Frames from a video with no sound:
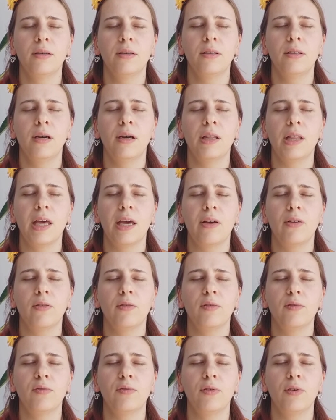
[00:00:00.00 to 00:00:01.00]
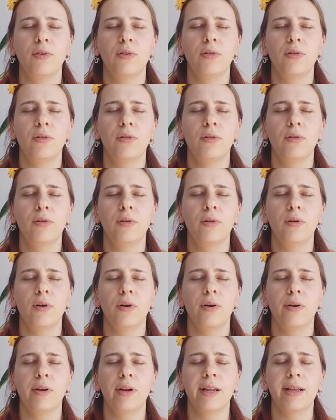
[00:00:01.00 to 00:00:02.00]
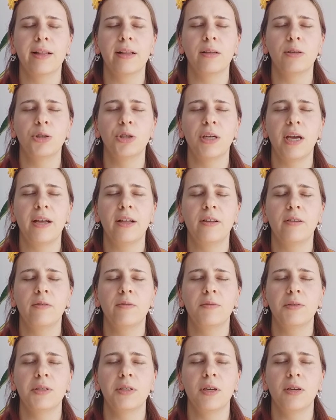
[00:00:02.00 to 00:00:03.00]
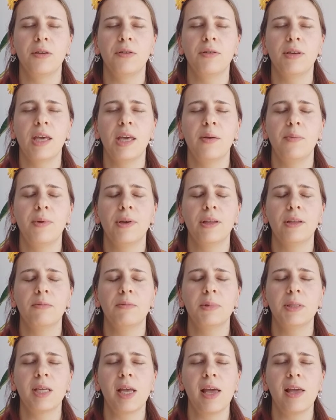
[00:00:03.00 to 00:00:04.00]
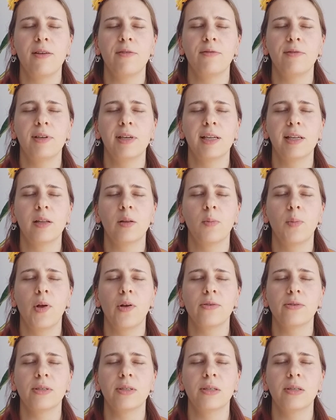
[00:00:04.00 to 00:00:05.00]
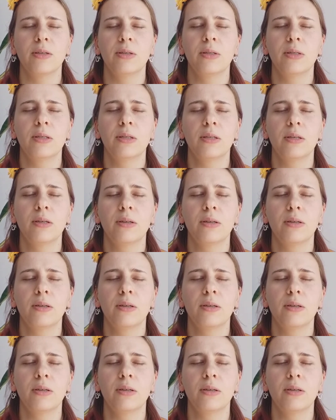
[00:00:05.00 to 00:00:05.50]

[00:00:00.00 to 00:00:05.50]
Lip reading: Are they on the floor, on little shelves? Are you keeping them safe in little boxes?